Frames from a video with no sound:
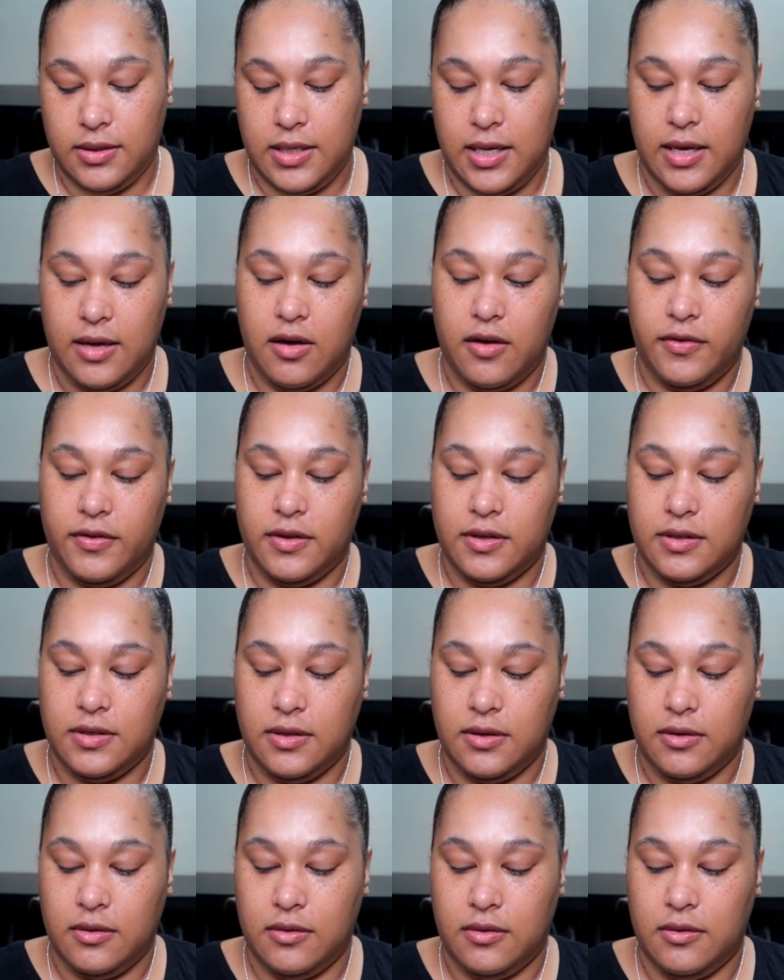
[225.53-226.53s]
Take off this
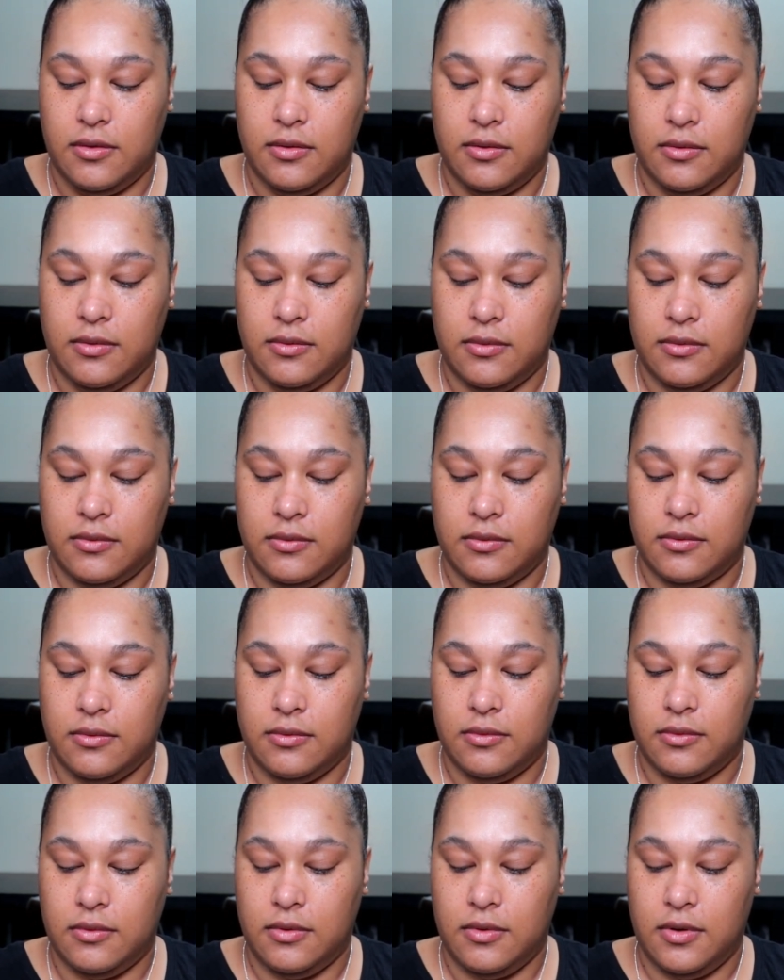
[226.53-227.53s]
little
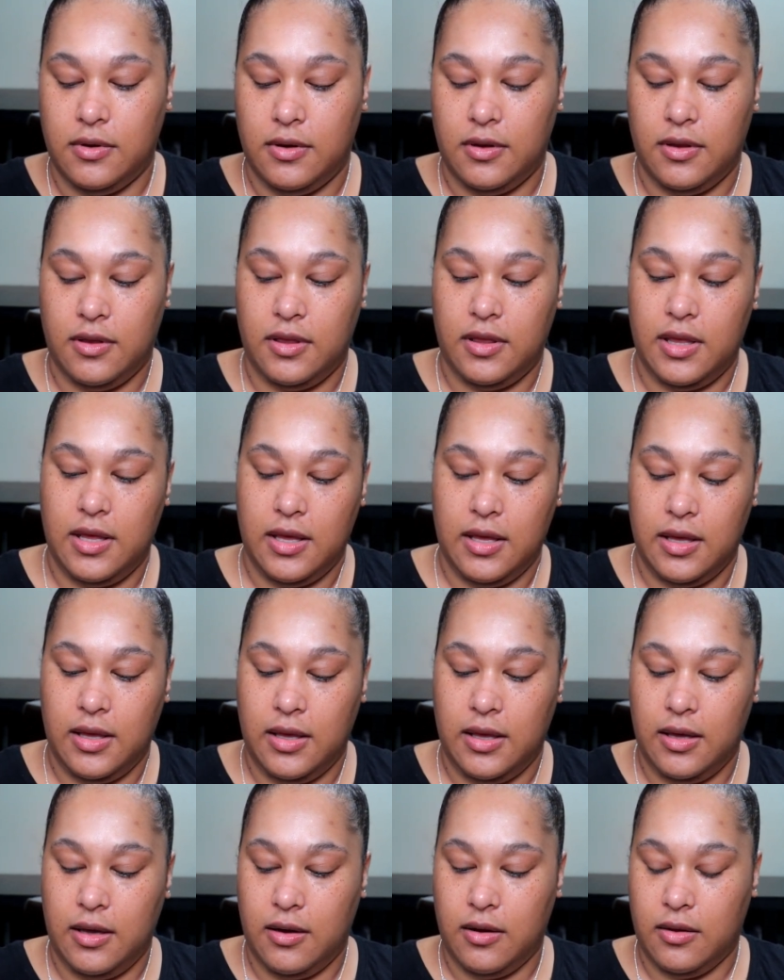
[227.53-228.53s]
thing
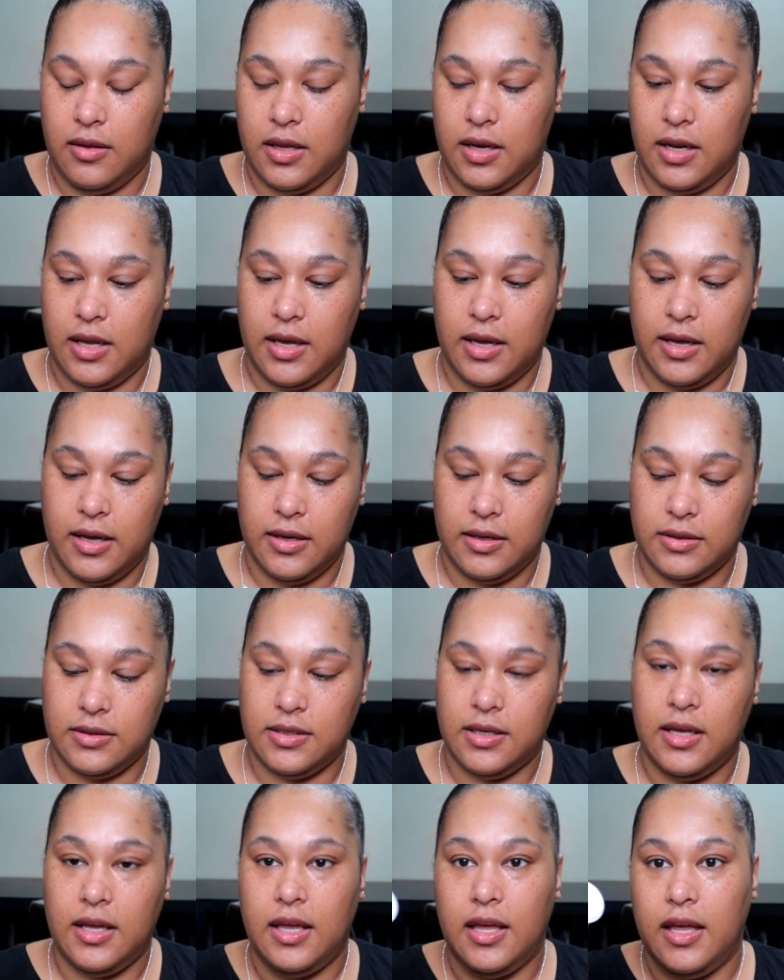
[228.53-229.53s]
here that it has
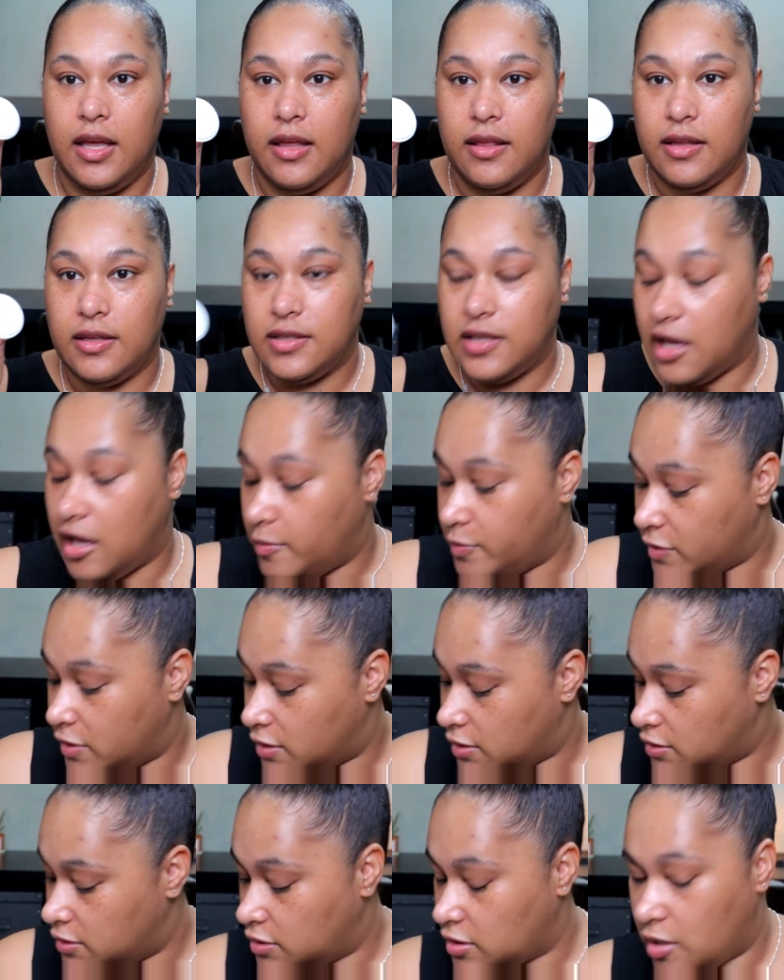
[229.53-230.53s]
in the top that
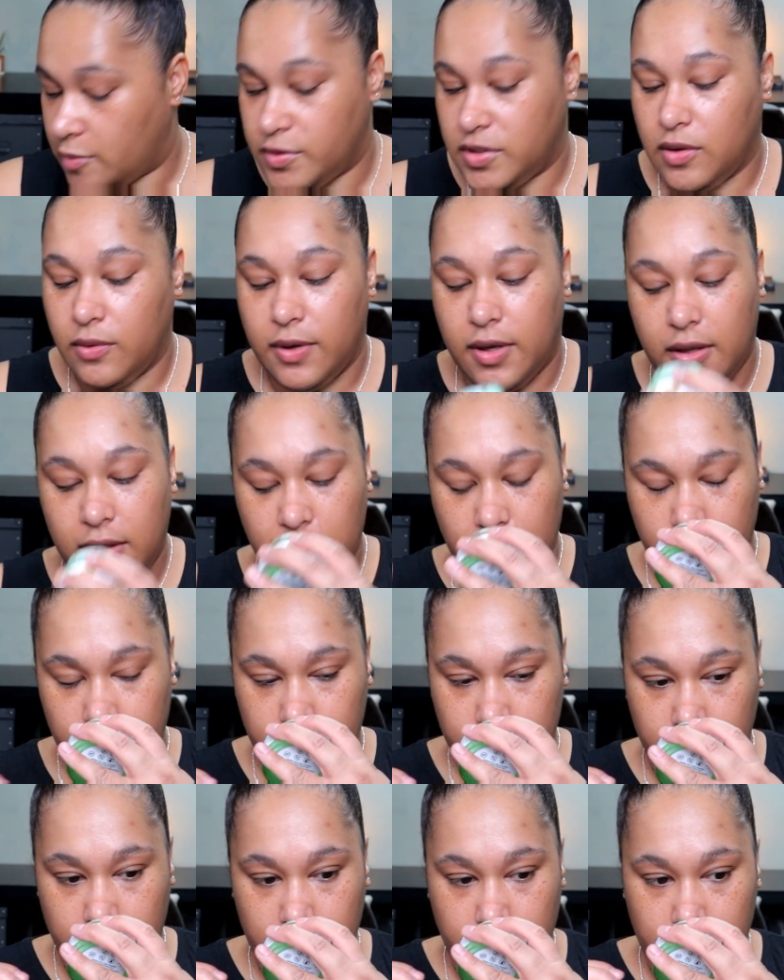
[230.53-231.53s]
it stops it with.
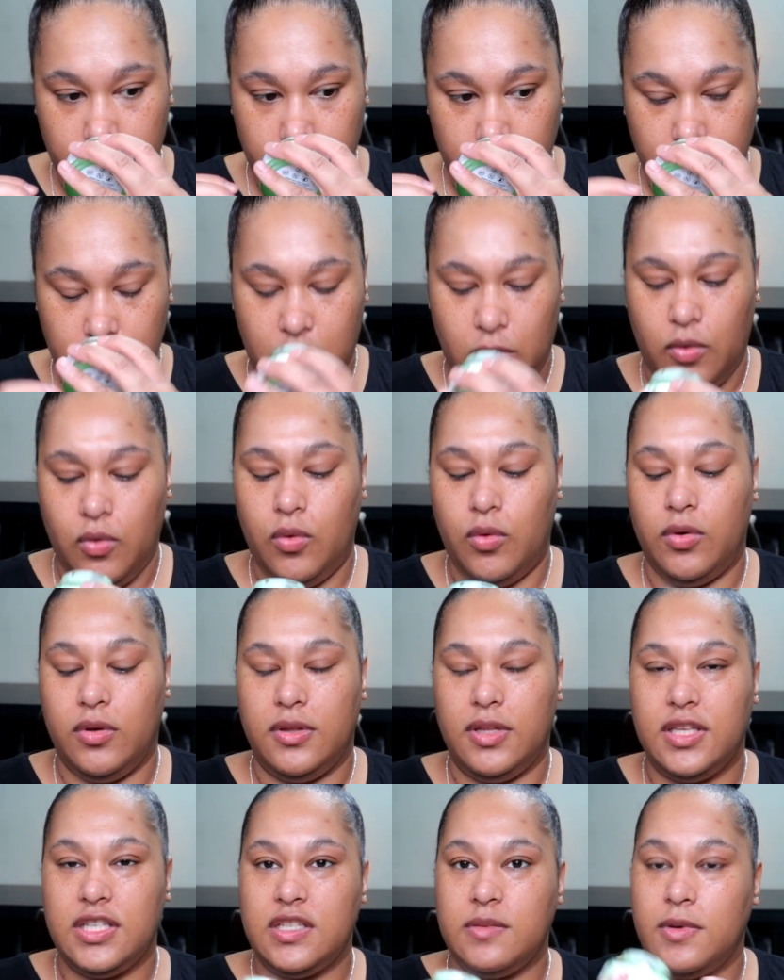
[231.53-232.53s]
Ooh,
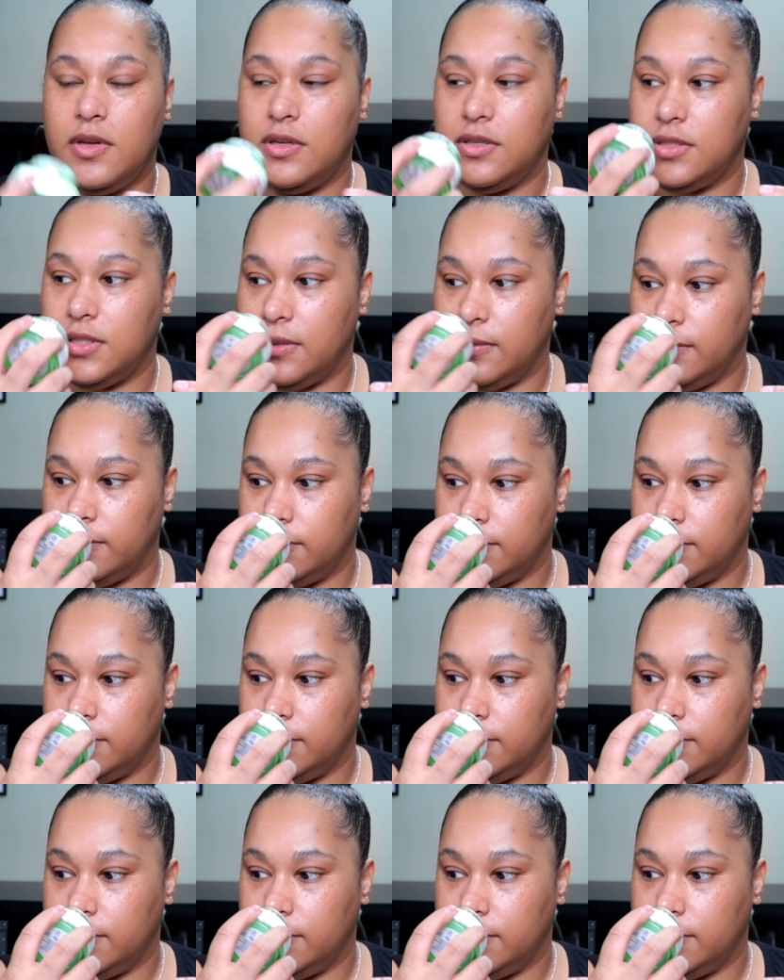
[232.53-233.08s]
this smells